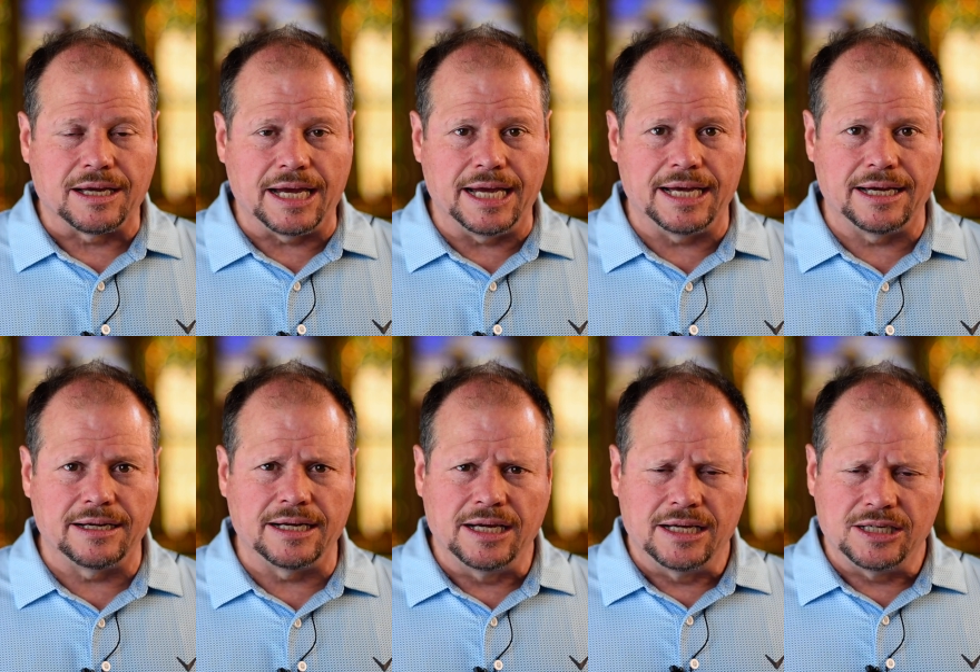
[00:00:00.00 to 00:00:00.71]

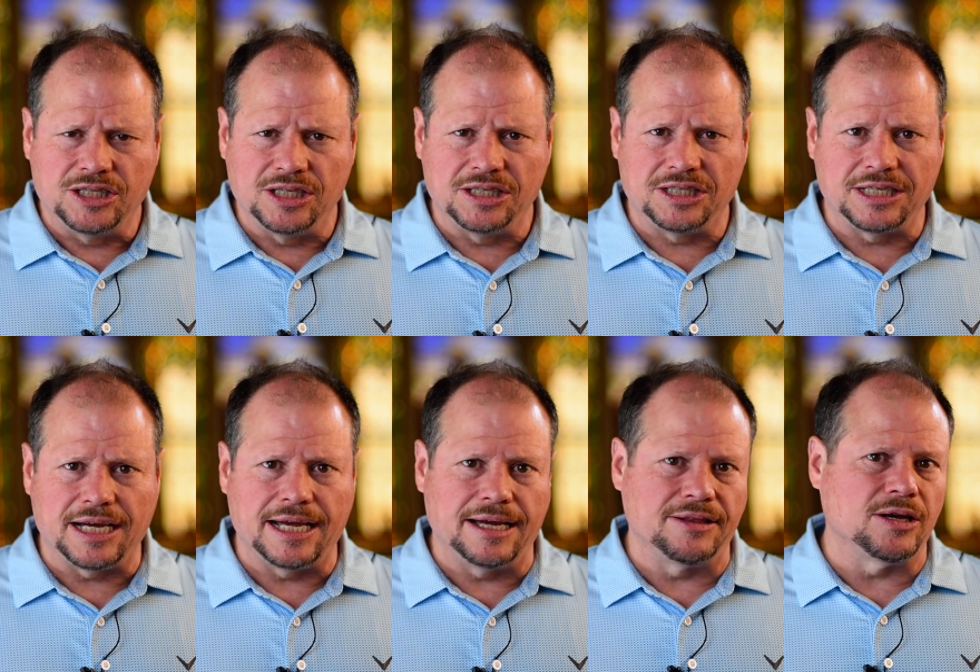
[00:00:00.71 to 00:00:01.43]
and just
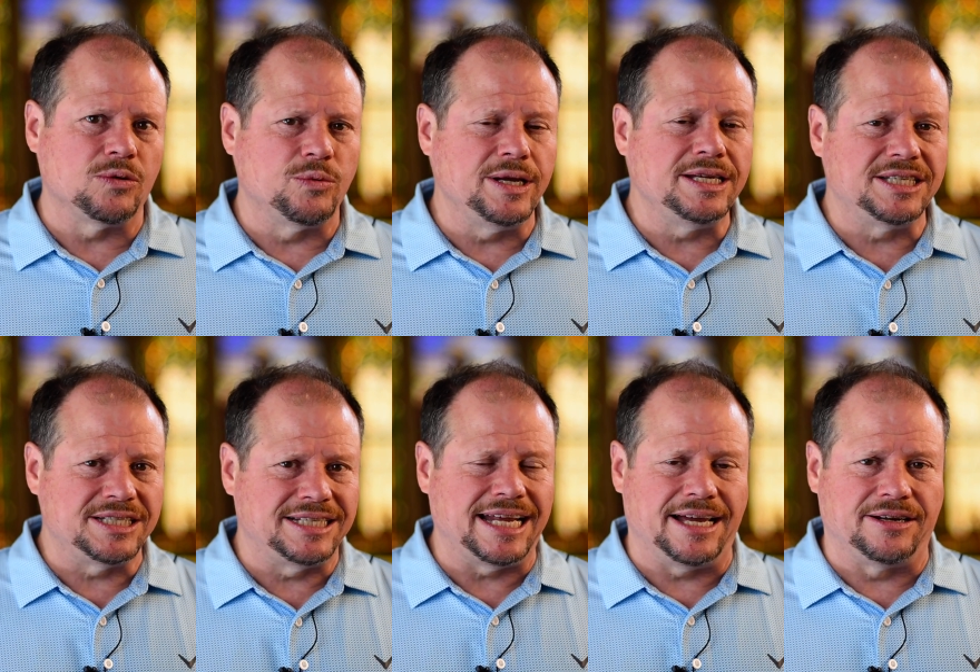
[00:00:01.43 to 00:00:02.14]
saying that we
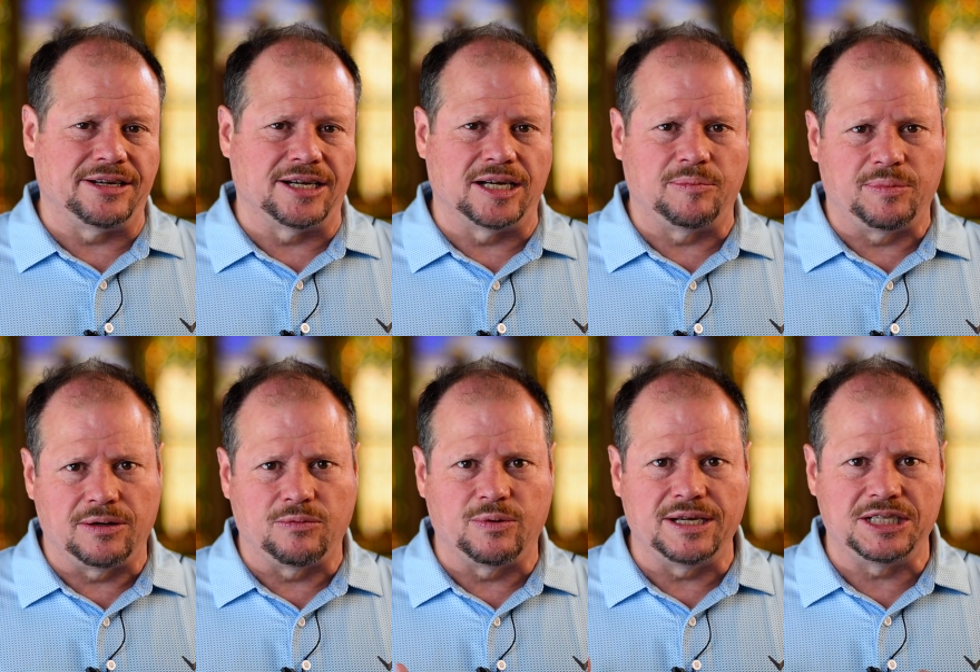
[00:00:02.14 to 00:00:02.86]
stand up
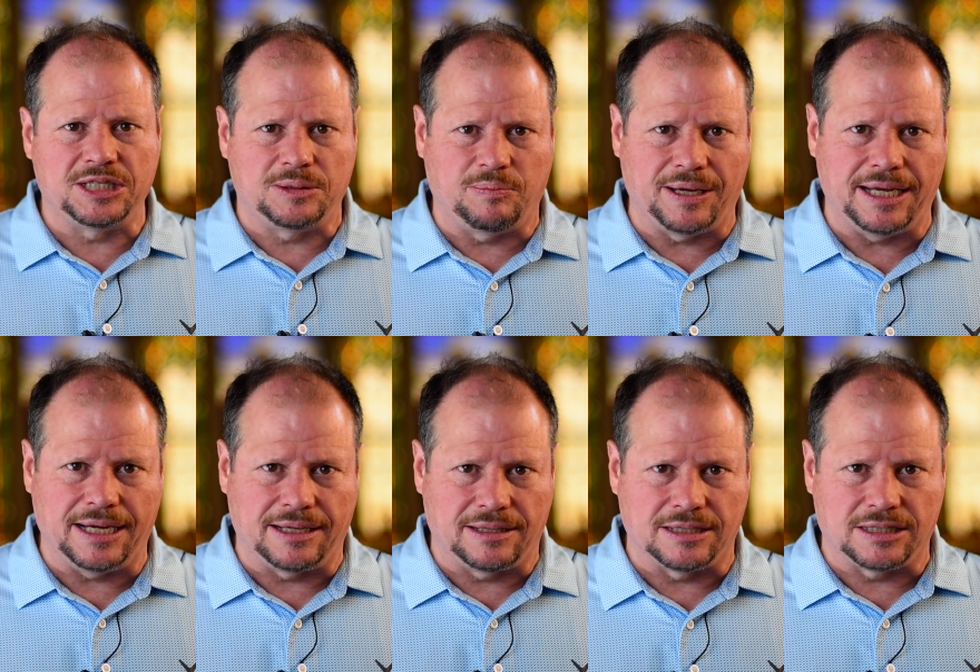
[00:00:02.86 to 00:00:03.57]
and we
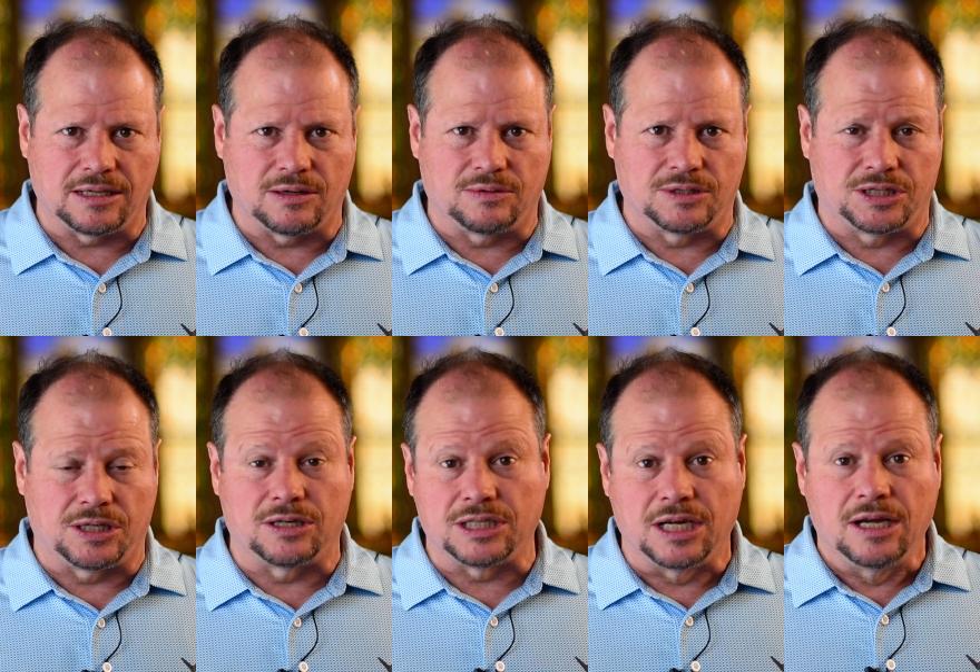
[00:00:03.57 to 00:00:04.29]
speak, this local
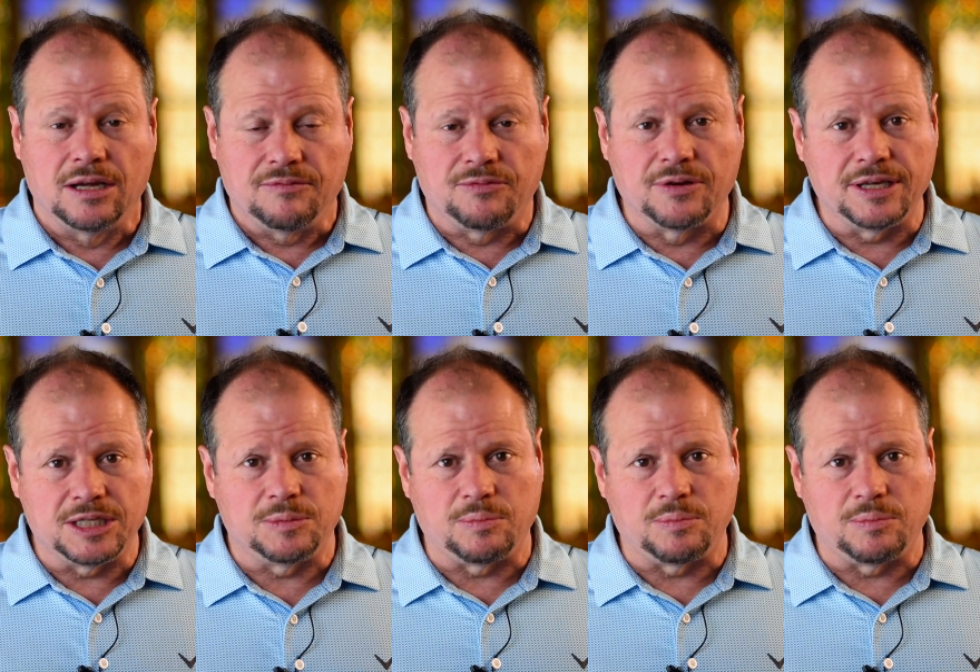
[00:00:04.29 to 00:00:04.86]
church, for this